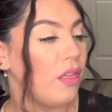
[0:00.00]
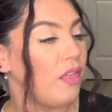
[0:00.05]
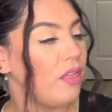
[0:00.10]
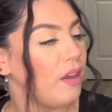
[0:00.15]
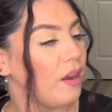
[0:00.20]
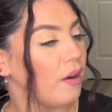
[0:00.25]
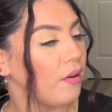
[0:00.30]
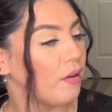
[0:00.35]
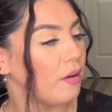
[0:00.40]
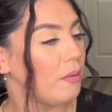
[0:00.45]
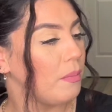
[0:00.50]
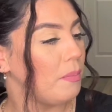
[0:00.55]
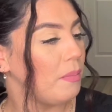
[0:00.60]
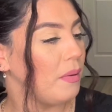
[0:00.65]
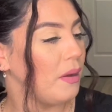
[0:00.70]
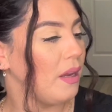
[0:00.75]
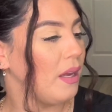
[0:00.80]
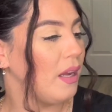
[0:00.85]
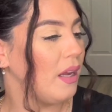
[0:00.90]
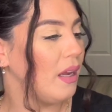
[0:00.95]

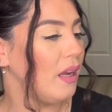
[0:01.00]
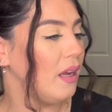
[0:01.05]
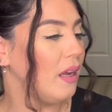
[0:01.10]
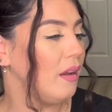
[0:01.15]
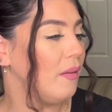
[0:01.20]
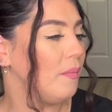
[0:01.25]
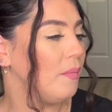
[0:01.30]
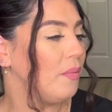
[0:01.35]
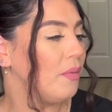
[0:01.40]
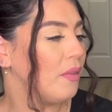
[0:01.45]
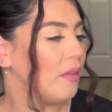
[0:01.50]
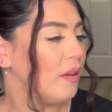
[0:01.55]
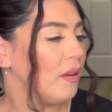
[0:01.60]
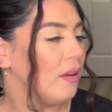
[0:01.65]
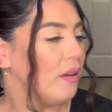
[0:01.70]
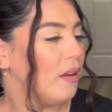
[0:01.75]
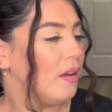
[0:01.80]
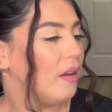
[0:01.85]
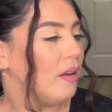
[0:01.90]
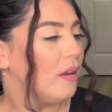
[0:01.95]
Therapy
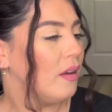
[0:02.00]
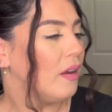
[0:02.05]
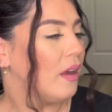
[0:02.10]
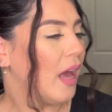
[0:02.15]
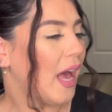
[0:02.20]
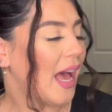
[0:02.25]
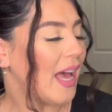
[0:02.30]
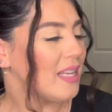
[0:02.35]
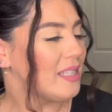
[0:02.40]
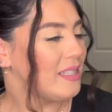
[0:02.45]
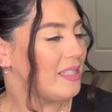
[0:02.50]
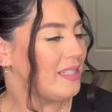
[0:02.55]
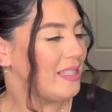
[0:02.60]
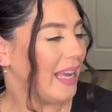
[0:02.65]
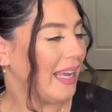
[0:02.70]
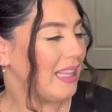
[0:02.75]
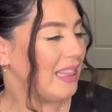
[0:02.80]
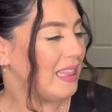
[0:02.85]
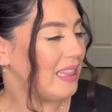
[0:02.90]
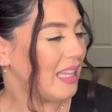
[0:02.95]

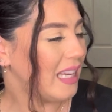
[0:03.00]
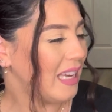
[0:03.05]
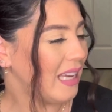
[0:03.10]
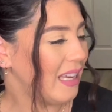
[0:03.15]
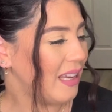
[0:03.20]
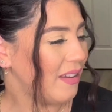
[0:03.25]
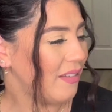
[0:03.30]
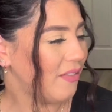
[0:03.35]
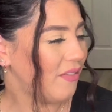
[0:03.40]
Acete